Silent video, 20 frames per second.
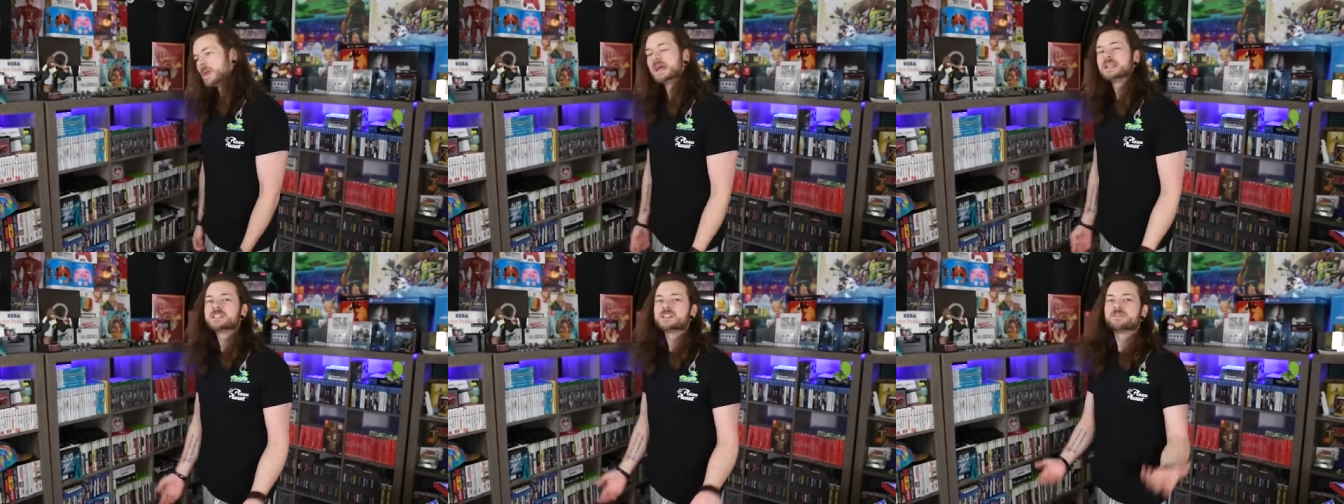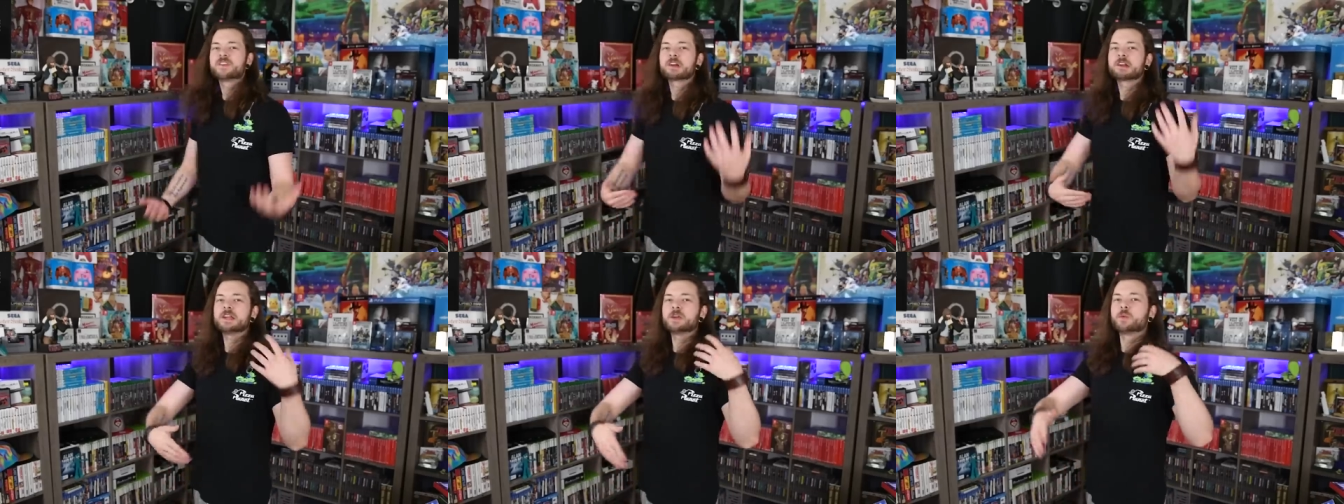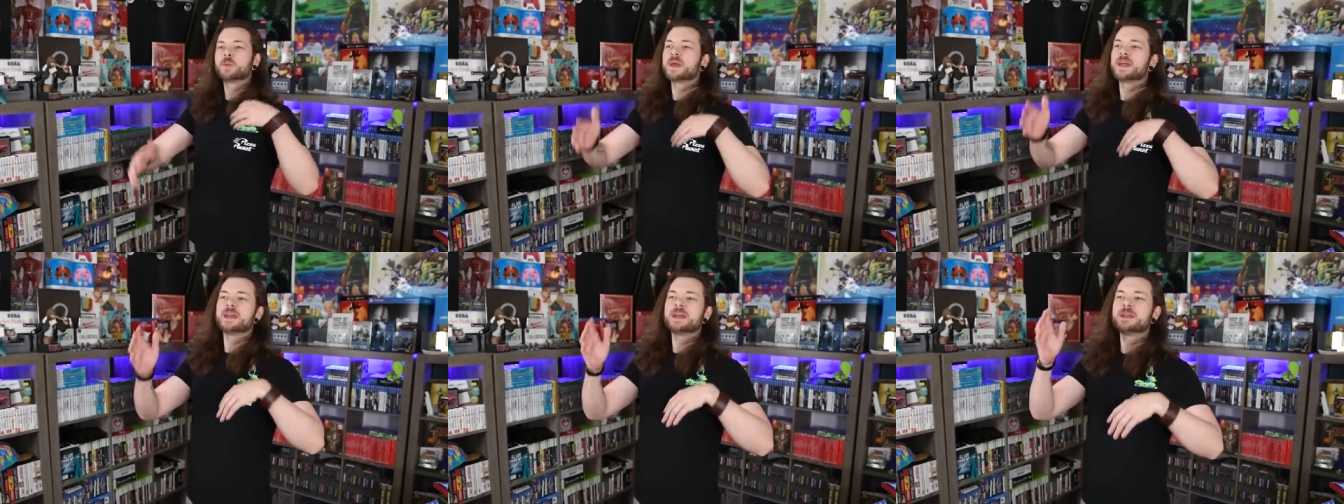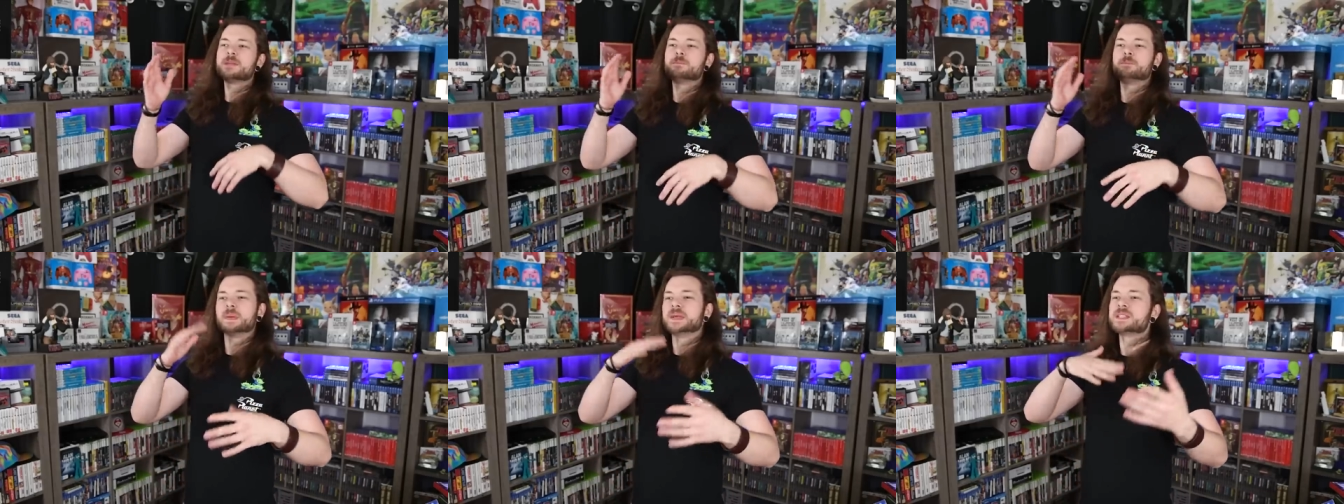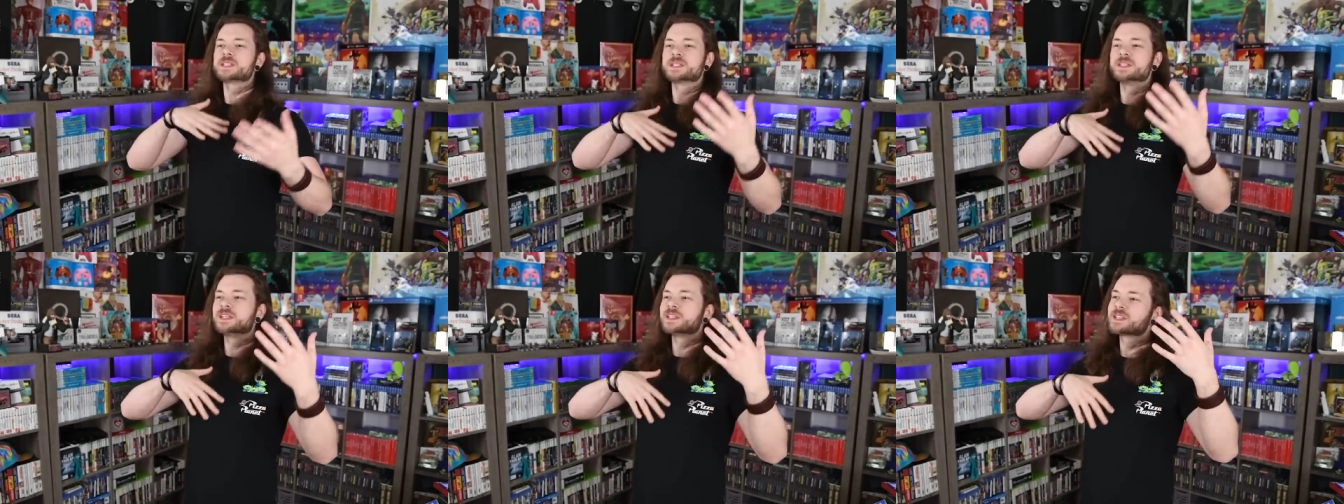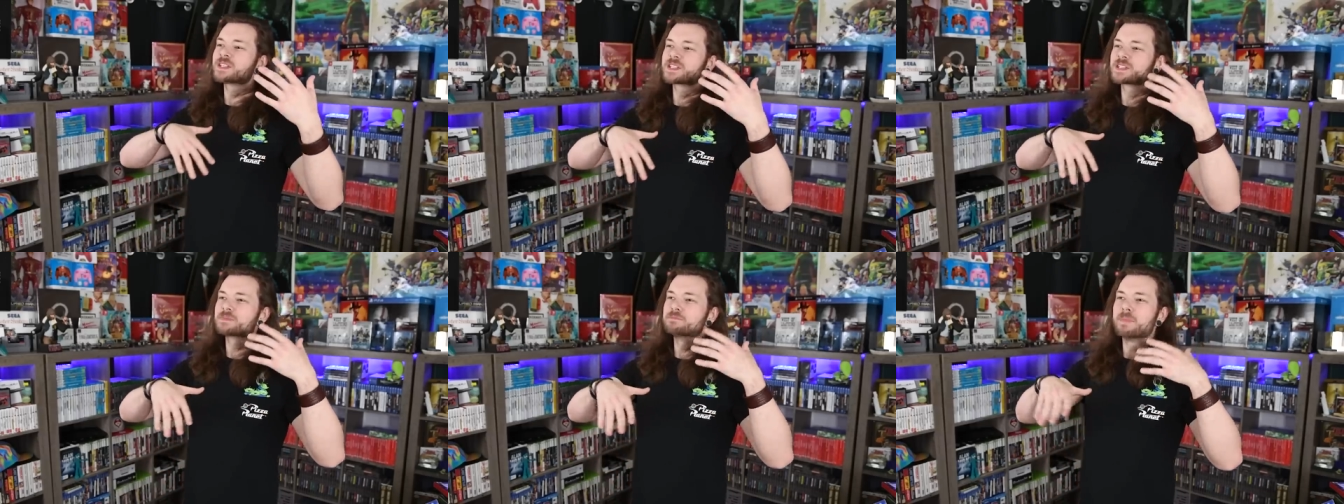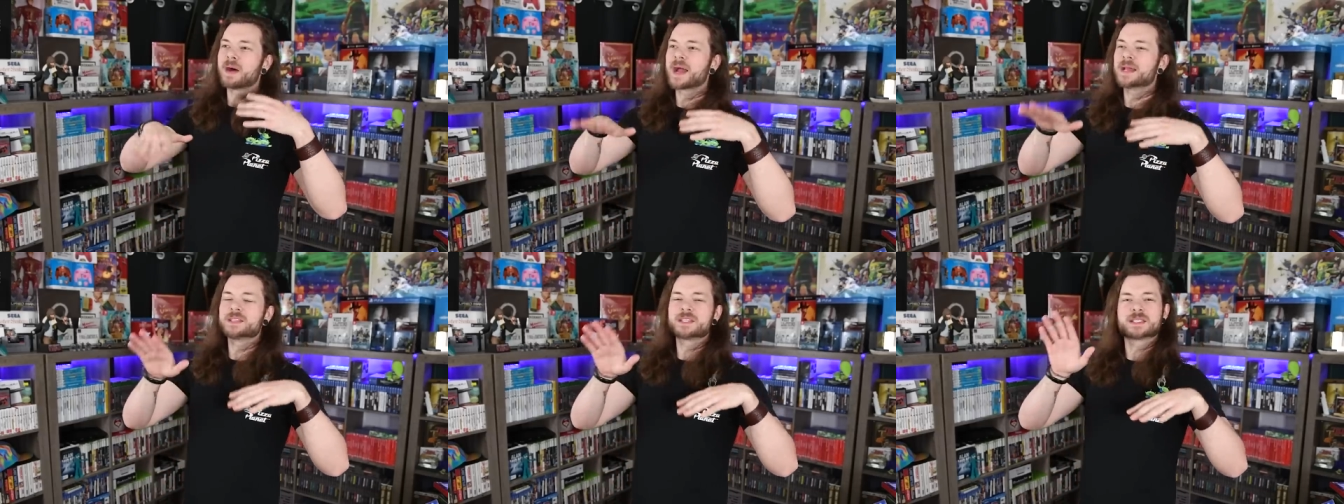It's a very weird business
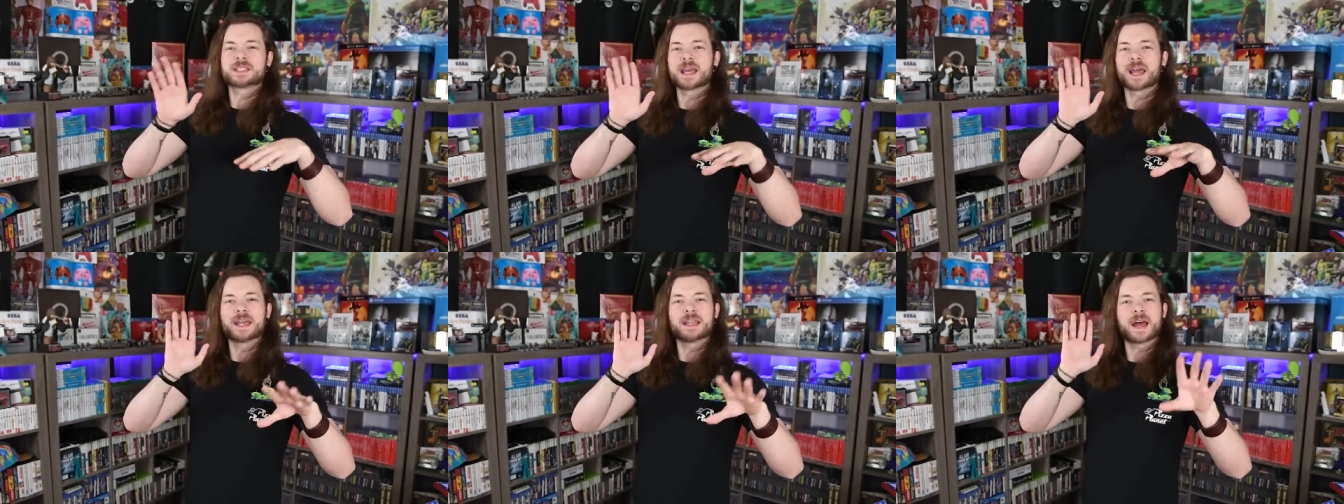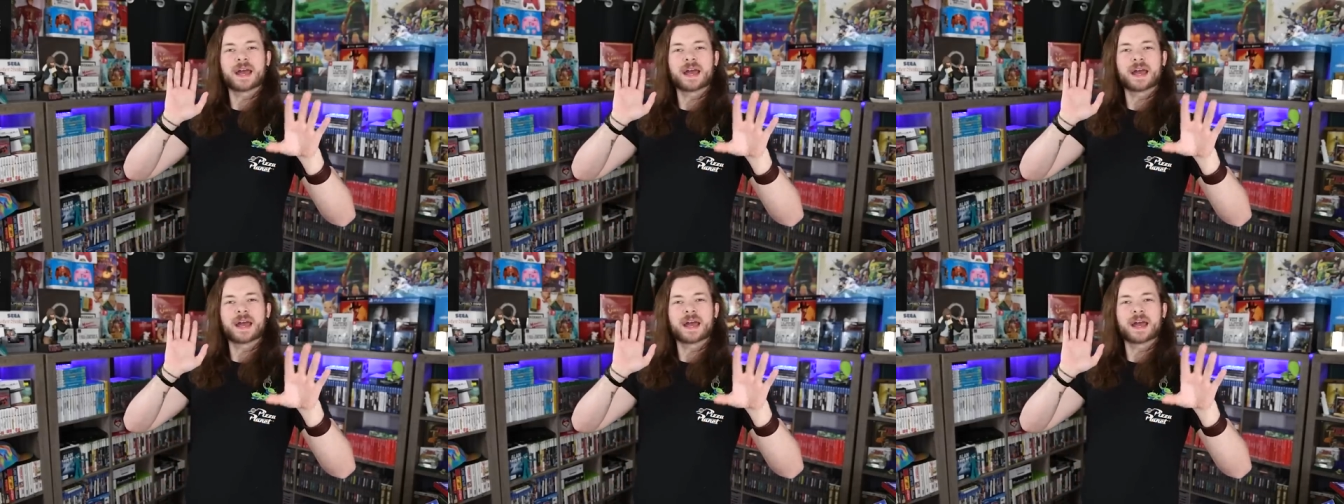mindset,